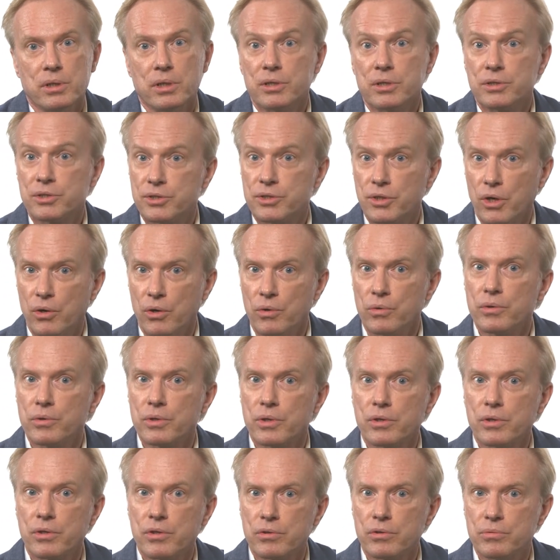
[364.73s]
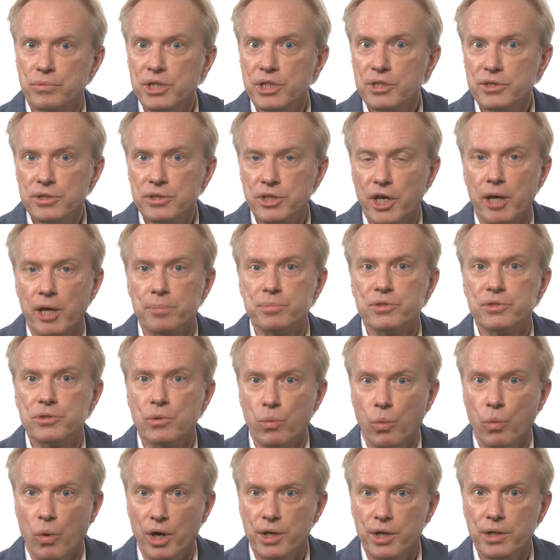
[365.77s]
So, 3 steps.
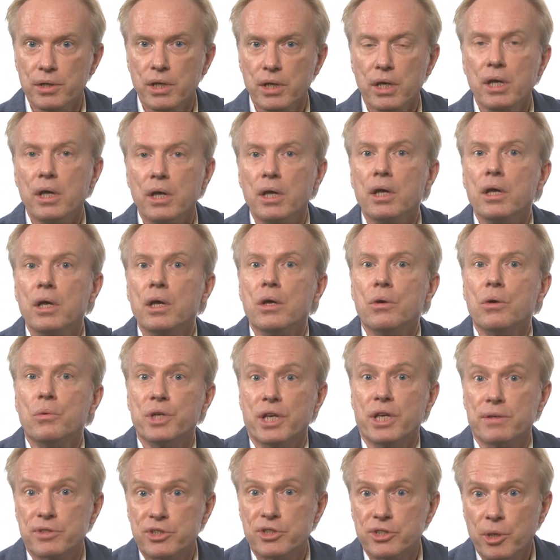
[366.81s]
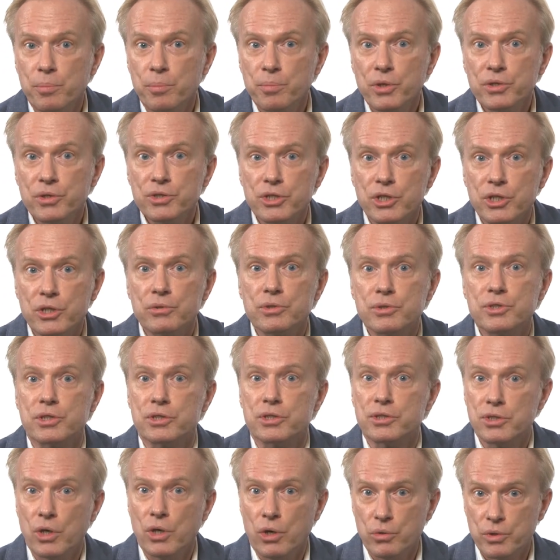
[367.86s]
1, we have symbols used
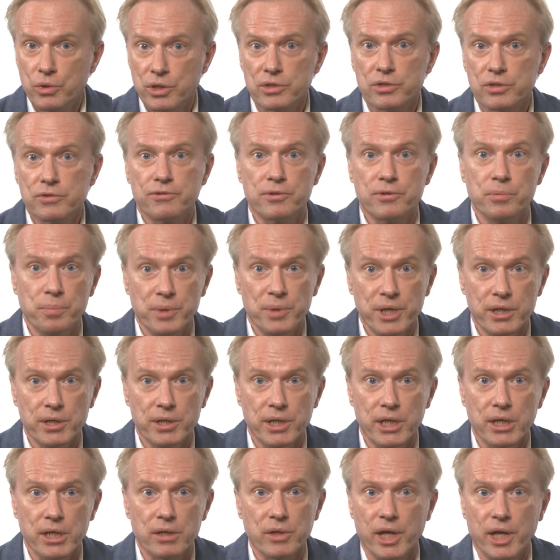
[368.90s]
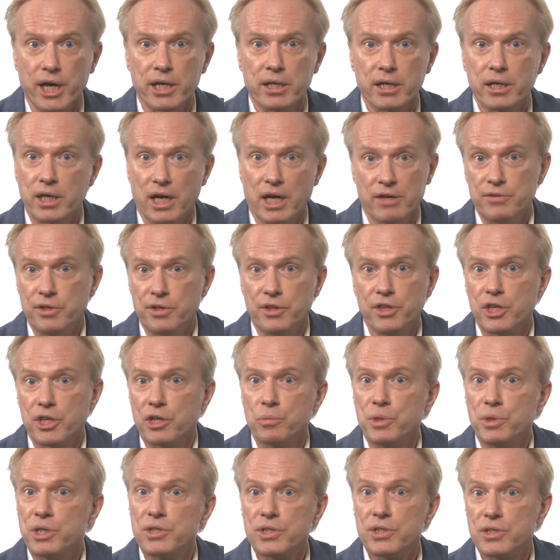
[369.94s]
as tokens for meaning, like
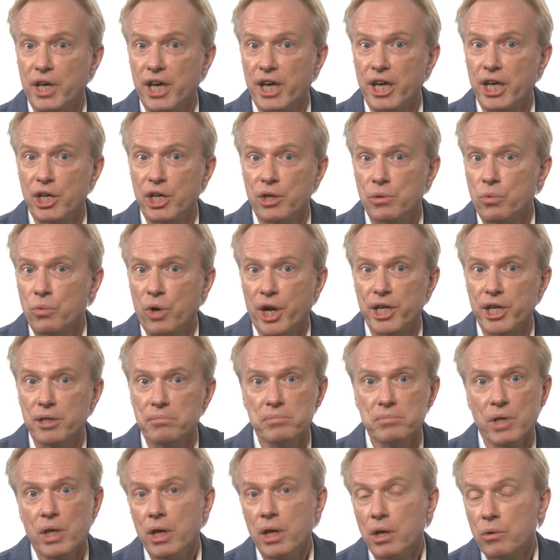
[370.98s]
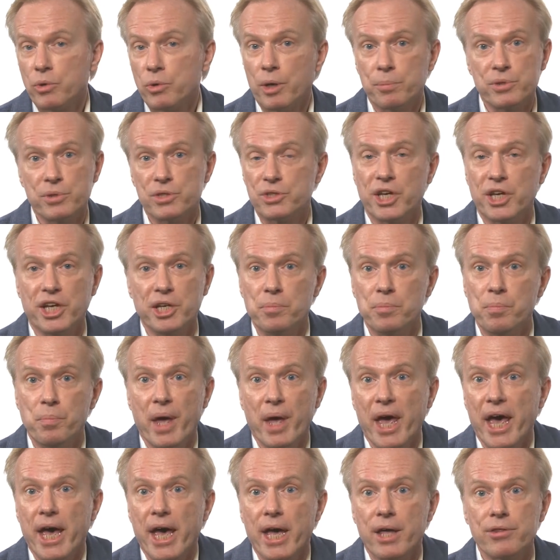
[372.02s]
everything we say, write, represent in
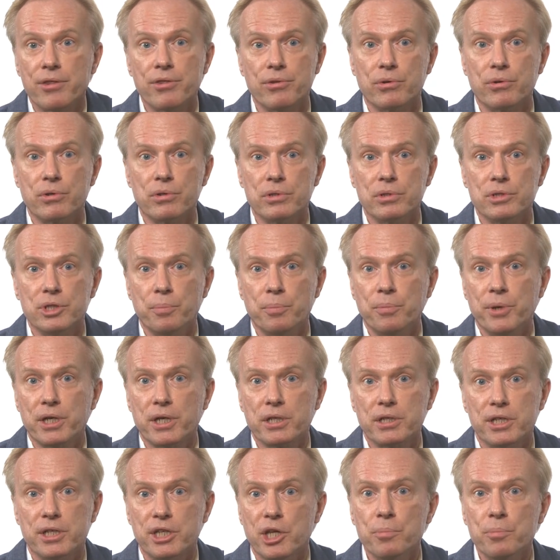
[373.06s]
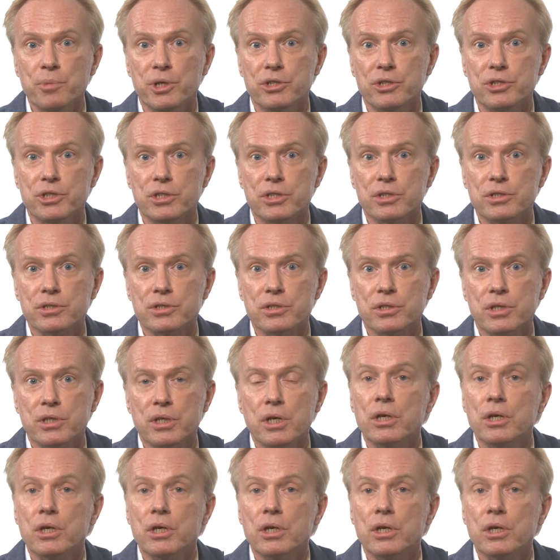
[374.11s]
math, or depict in images.